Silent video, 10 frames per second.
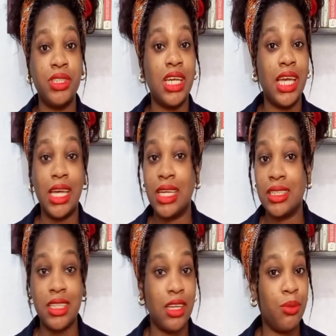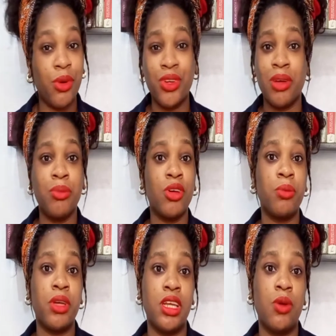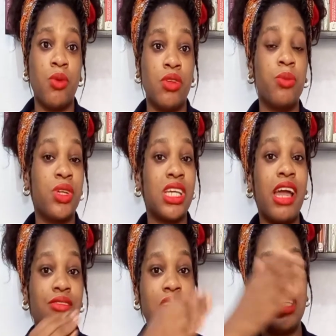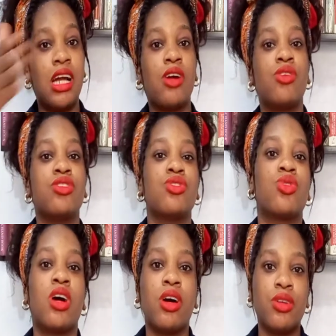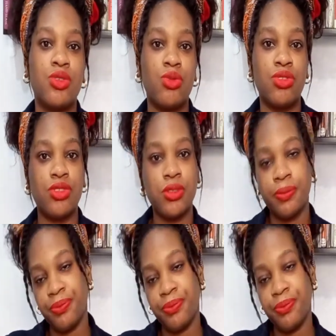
Take a Hint, Dani Brown. You can pick up anyone, but I read it according to how it was